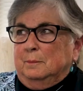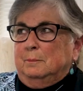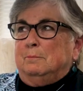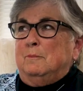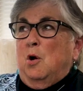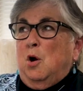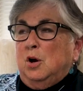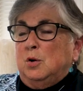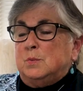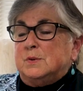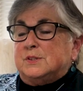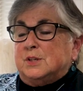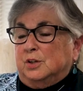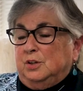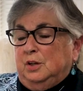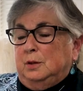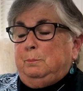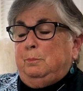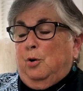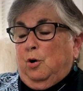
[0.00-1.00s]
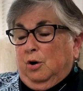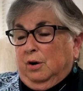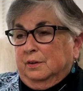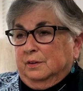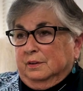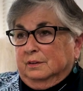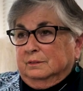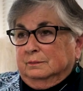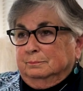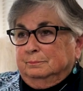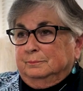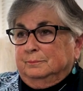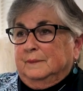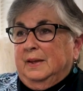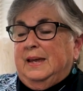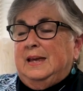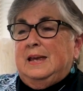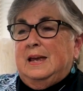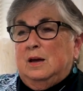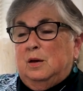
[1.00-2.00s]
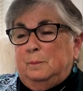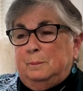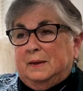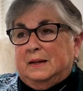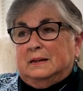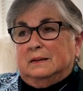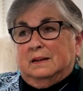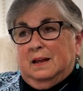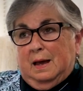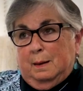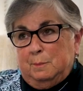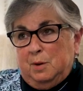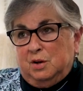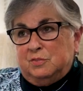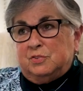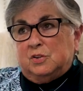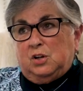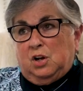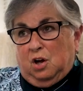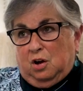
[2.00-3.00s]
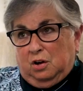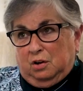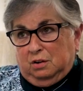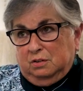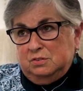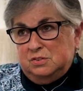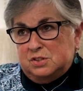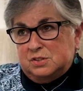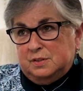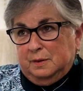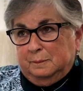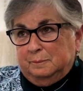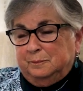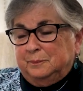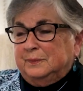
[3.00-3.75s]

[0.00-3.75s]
Mark was a good partner. He helped me climb over logs.